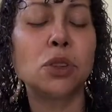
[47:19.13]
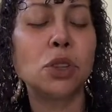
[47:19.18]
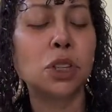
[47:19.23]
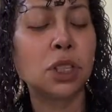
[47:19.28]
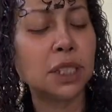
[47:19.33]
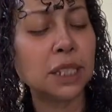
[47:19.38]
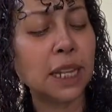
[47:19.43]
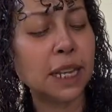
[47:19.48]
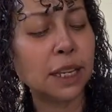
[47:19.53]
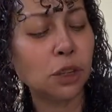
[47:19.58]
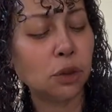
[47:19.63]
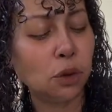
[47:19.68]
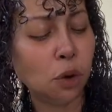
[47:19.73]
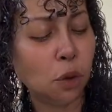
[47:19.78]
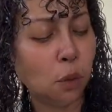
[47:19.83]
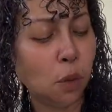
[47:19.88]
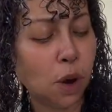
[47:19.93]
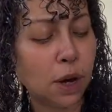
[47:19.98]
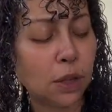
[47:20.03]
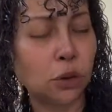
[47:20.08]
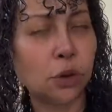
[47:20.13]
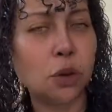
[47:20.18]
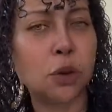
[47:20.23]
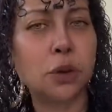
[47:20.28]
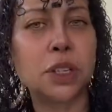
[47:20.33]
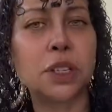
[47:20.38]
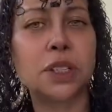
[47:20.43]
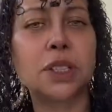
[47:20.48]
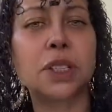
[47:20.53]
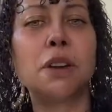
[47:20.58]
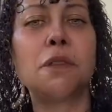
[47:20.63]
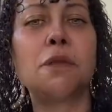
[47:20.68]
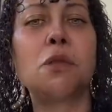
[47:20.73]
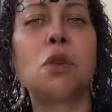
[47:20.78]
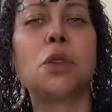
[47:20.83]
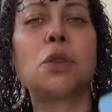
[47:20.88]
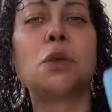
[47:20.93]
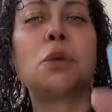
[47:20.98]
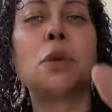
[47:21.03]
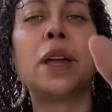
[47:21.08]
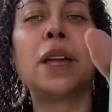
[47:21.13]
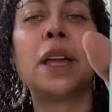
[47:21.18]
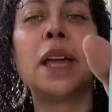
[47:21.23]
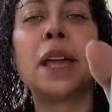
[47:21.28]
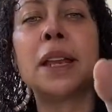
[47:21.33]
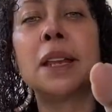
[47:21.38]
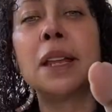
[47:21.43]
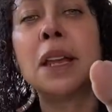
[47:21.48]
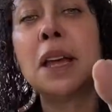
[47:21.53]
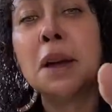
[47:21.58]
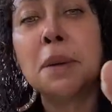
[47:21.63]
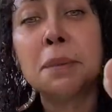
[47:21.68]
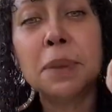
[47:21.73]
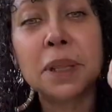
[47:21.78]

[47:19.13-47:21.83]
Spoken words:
So it's like you don't want to throw yourself all the way in.